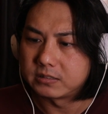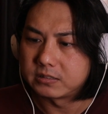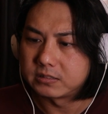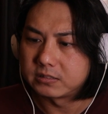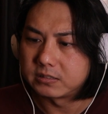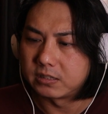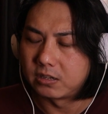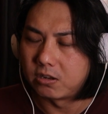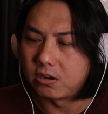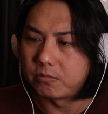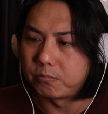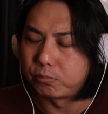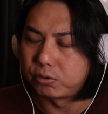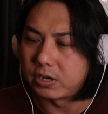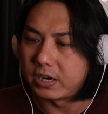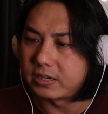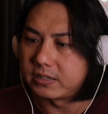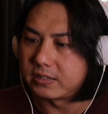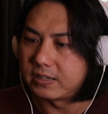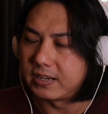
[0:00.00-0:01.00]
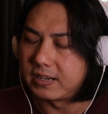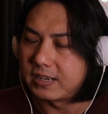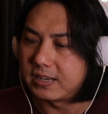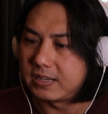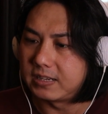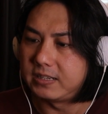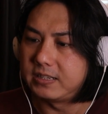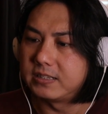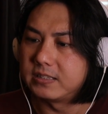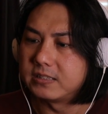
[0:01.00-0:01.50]
It's a lot brighter and
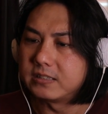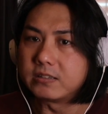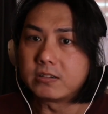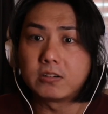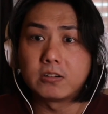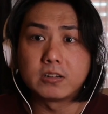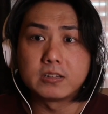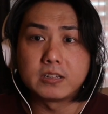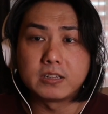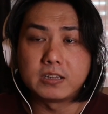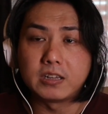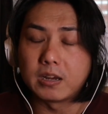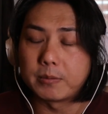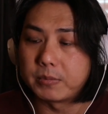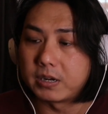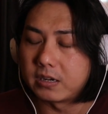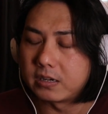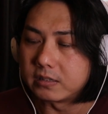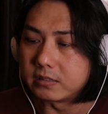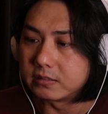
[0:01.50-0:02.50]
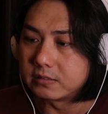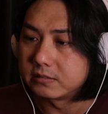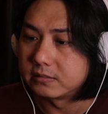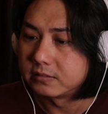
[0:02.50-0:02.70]
cleaner on the Yamaha.